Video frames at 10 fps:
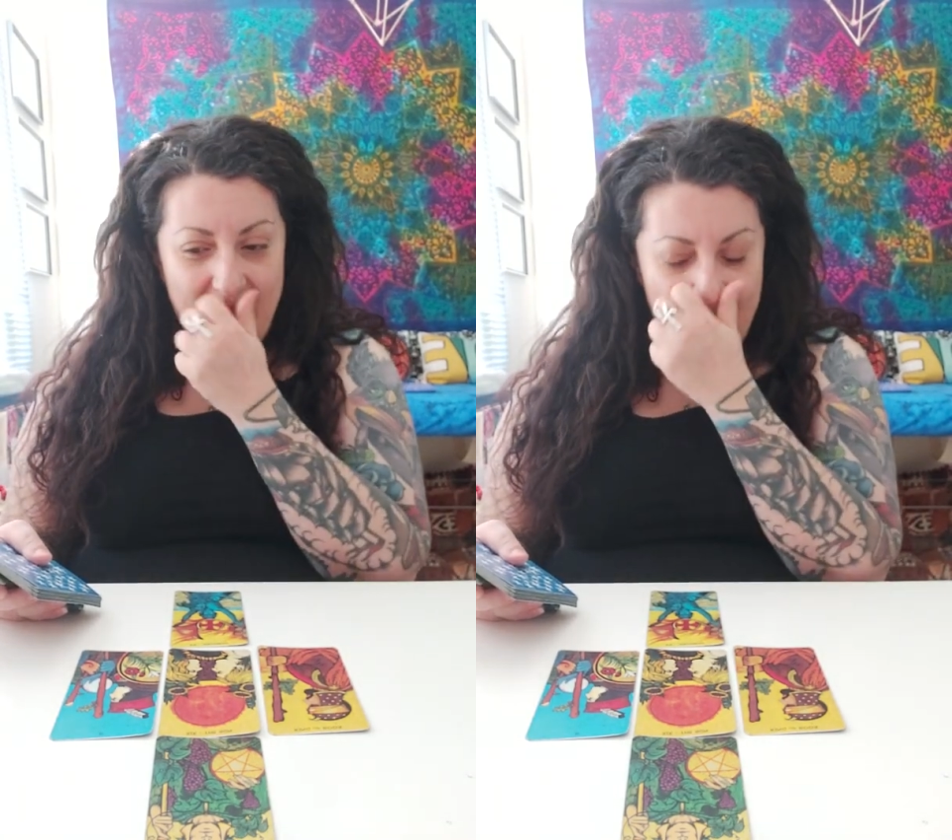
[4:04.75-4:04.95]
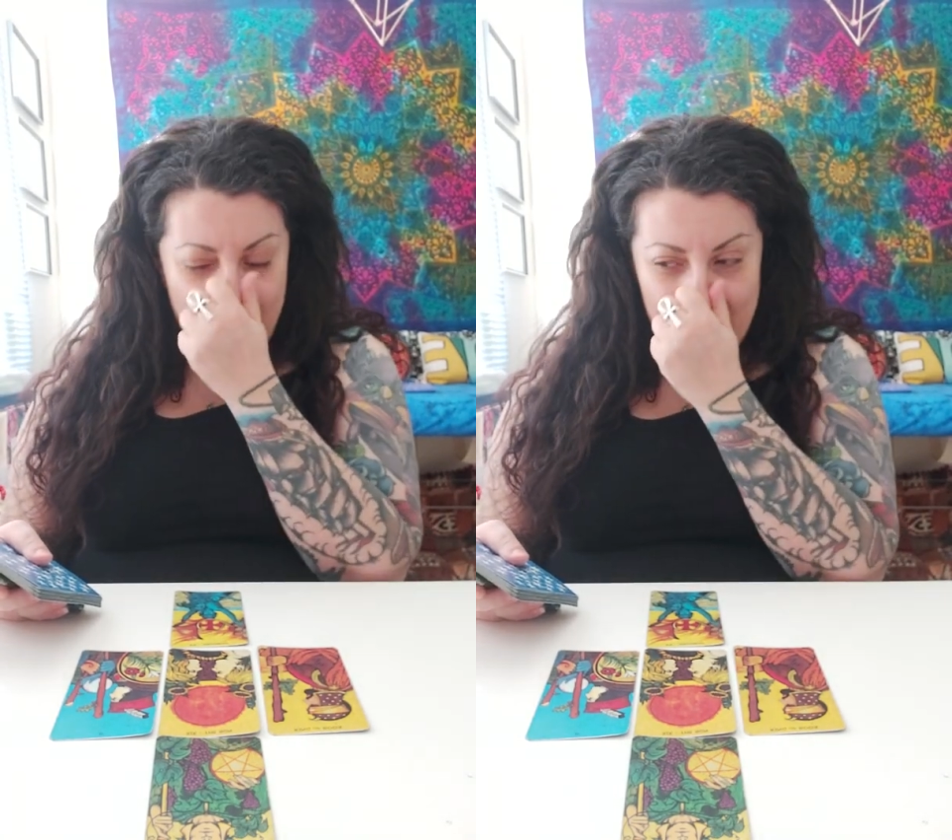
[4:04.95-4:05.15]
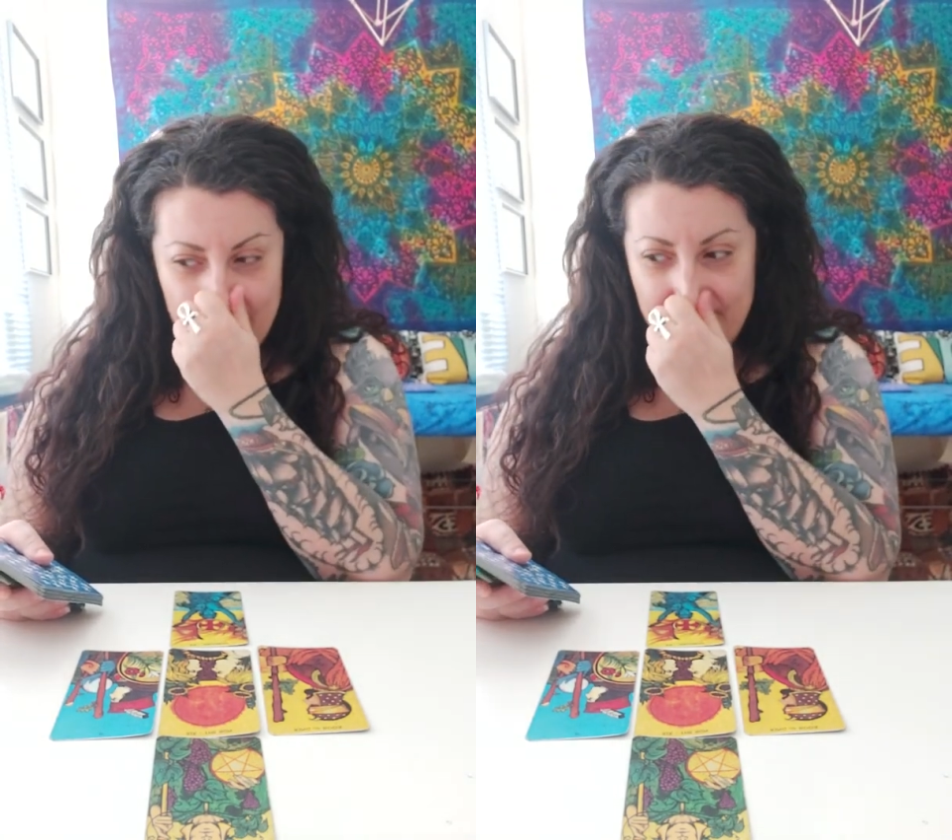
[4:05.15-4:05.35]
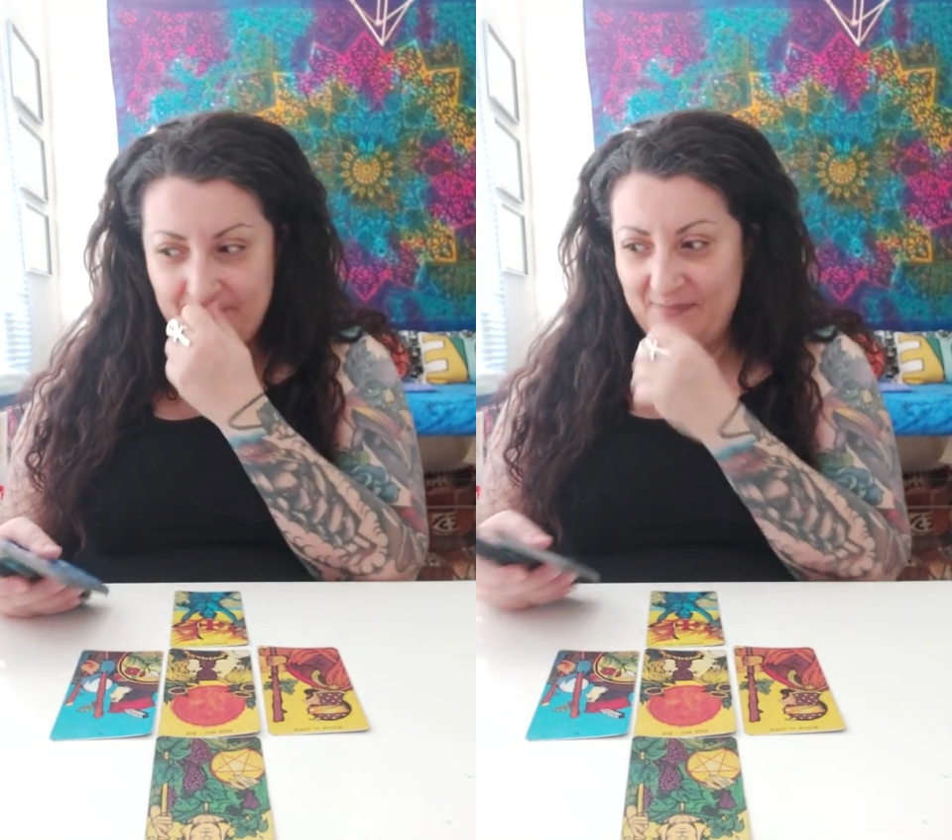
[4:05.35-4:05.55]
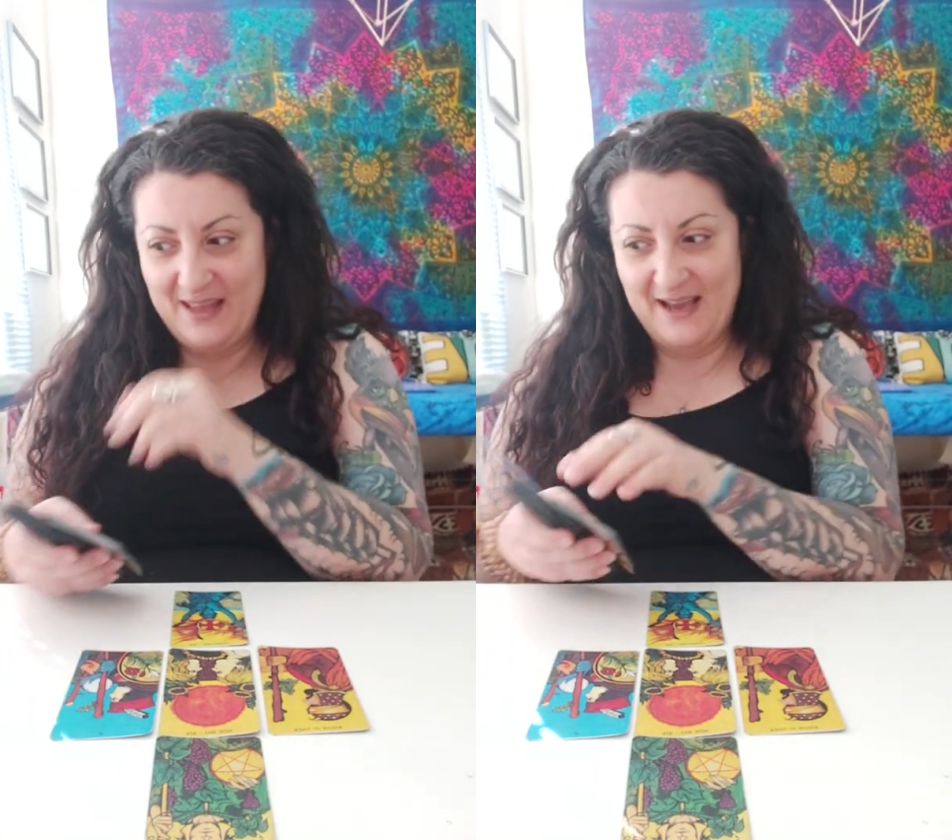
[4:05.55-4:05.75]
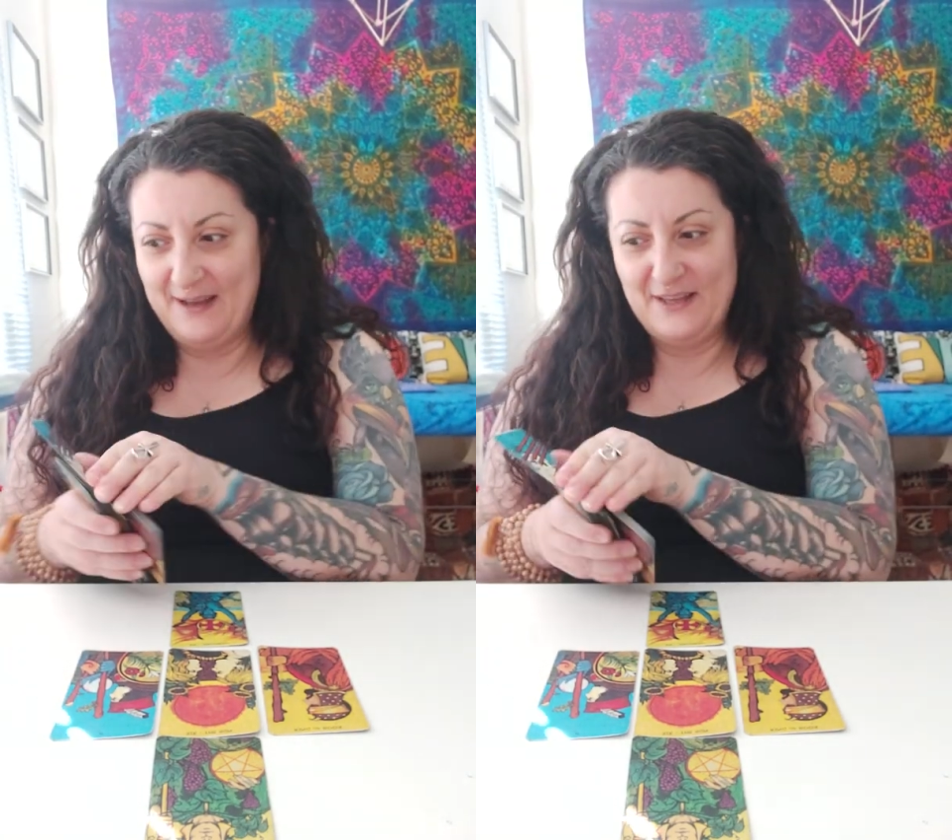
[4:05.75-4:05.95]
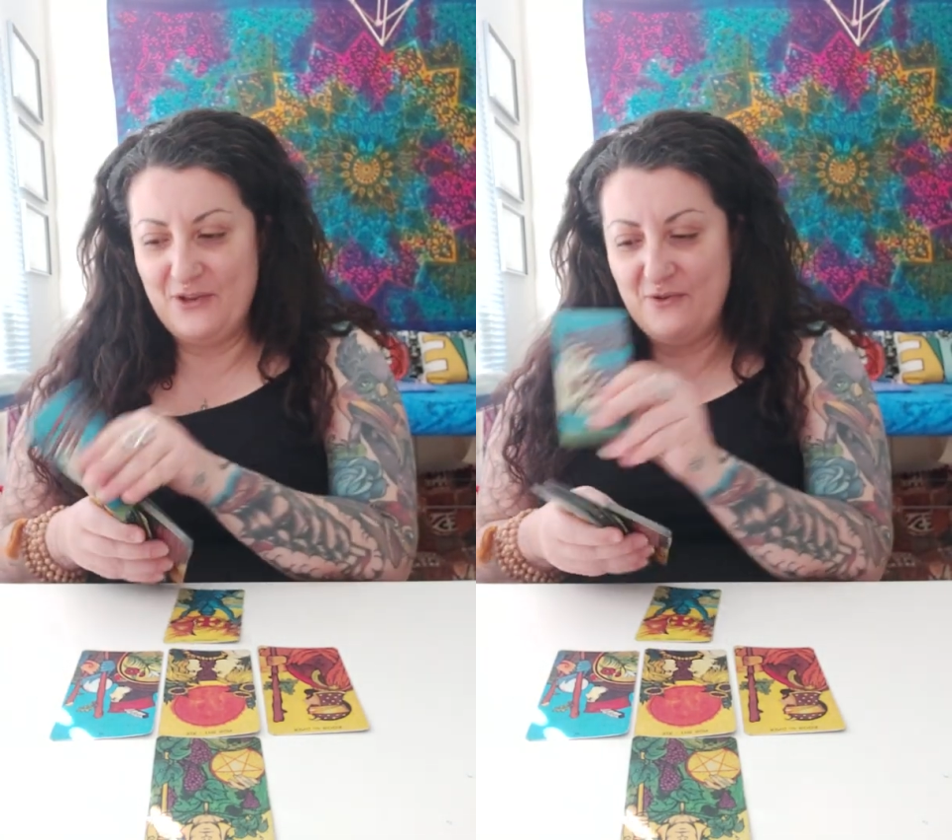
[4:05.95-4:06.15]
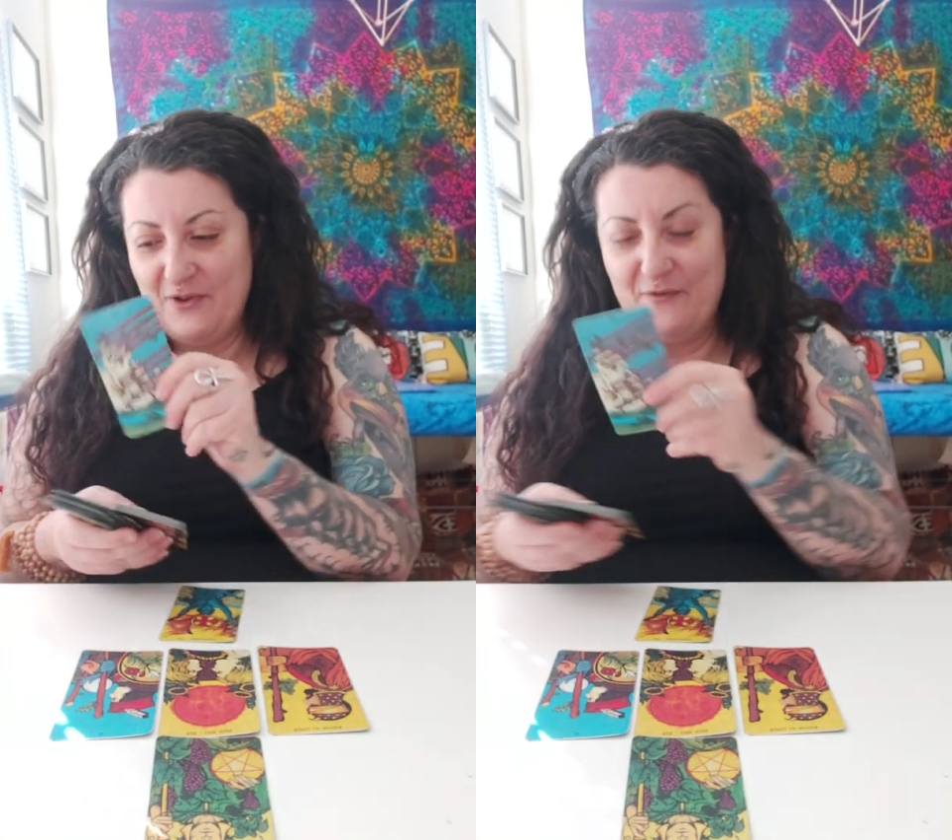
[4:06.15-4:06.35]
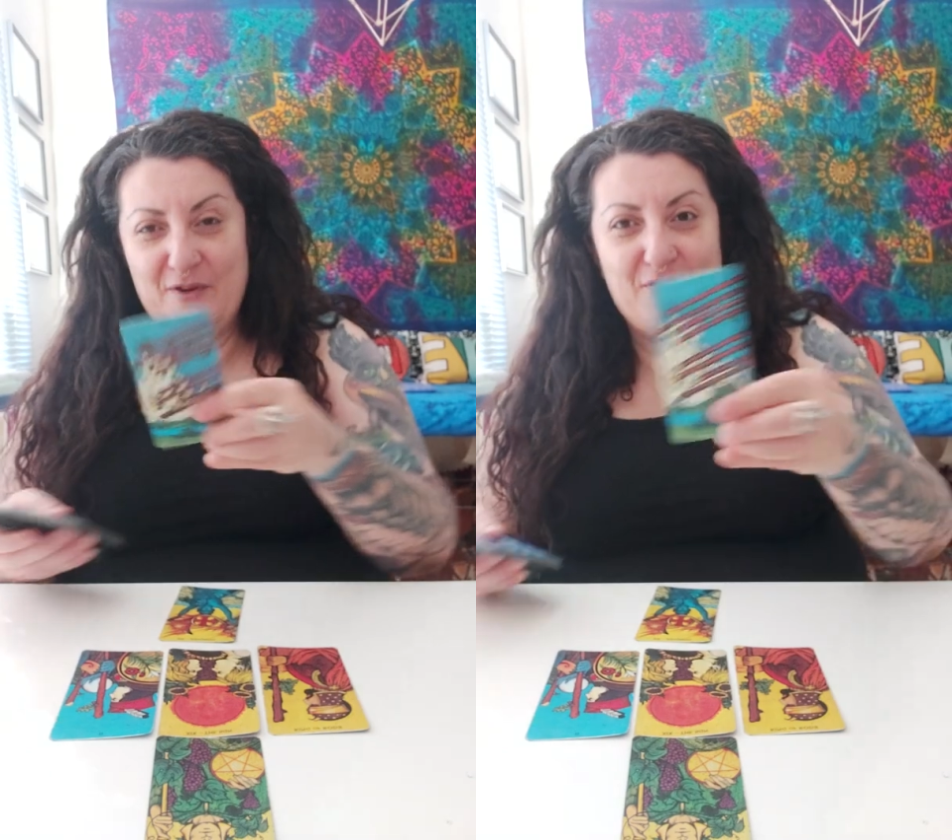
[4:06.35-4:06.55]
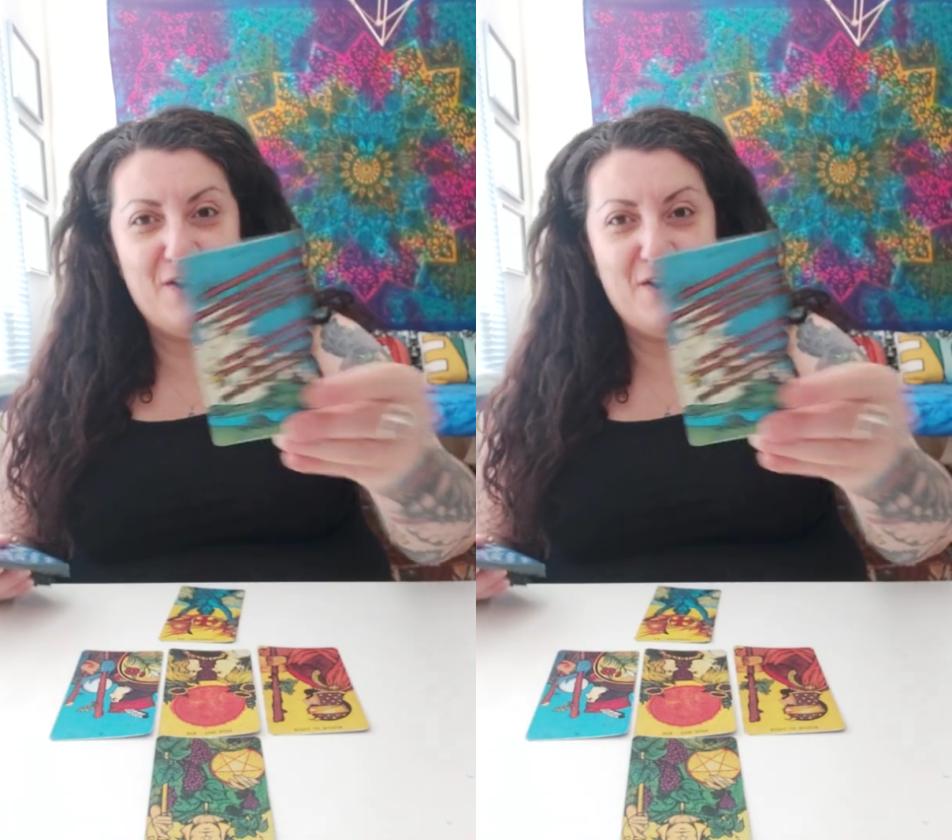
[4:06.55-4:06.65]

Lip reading: You